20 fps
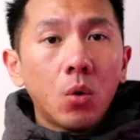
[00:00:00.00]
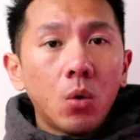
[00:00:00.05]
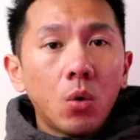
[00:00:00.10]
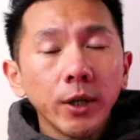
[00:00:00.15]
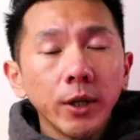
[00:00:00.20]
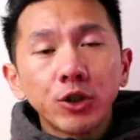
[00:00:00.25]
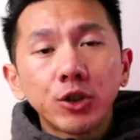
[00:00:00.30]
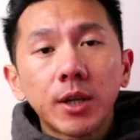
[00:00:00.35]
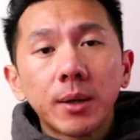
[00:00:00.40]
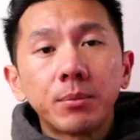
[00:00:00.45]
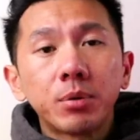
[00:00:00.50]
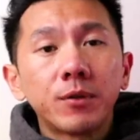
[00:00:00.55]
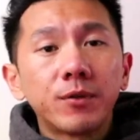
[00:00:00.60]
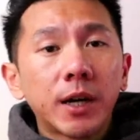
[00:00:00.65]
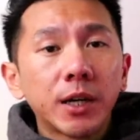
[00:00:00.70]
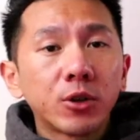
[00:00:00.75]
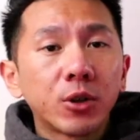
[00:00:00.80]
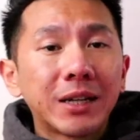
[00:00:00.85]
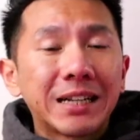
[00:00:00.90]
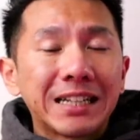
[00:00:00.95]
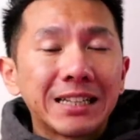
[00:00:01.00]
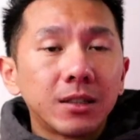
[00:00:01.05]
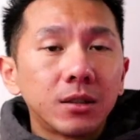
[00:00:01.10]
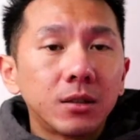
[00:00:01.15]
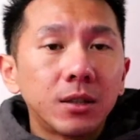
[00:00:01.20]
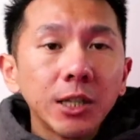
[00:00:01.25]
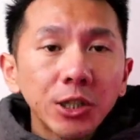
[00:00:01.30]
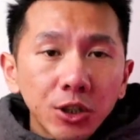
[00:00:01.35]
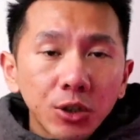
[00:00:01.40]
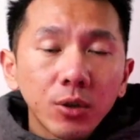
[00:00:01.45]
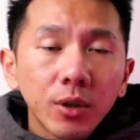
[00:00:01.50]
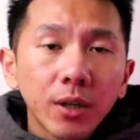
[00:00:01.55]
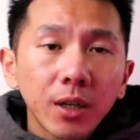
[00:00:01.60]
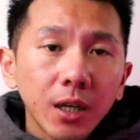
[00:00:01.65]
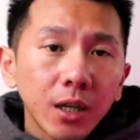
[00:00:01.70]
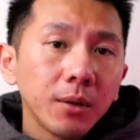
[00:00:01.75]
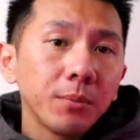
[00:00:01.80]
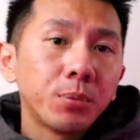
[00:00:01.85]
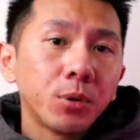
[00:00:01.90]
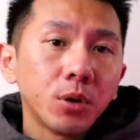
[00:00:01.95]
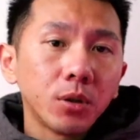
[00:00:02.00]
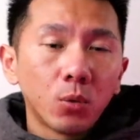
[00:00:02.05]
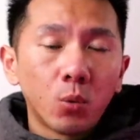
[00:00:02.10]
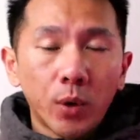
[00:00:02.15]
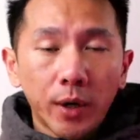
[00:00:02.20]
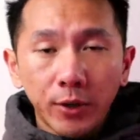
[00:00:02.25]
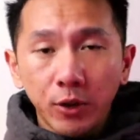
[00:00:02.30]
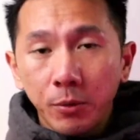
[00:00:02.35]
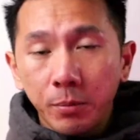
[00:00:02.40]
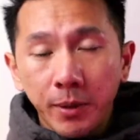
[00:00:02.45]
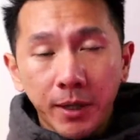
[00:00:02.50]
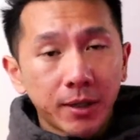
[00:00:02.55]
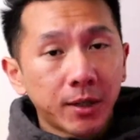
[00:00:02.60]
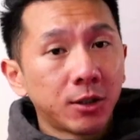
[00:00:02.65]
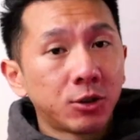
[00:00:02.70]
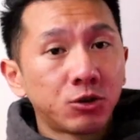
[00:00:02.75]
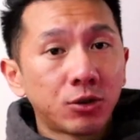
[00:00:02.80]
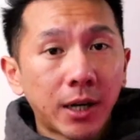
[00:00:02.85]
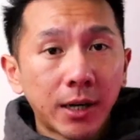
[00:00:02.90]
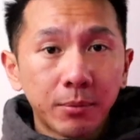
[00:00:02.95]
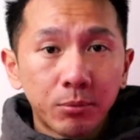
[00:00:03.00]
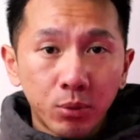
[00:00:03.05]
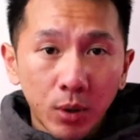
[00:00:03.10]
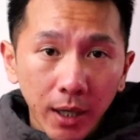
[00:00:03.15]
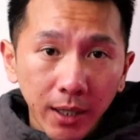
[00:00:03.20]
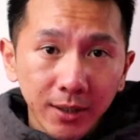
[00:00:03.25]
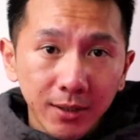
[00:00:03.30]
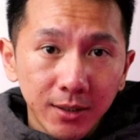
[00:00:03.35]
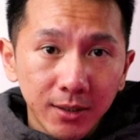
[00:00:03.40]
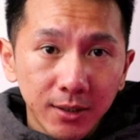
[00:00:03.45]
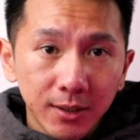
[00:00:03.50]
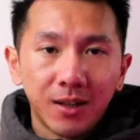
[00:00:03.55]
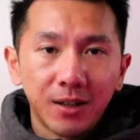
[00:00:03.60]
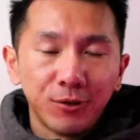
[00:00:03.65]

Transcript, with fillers: which can provide you an additional input when you pick a just right price.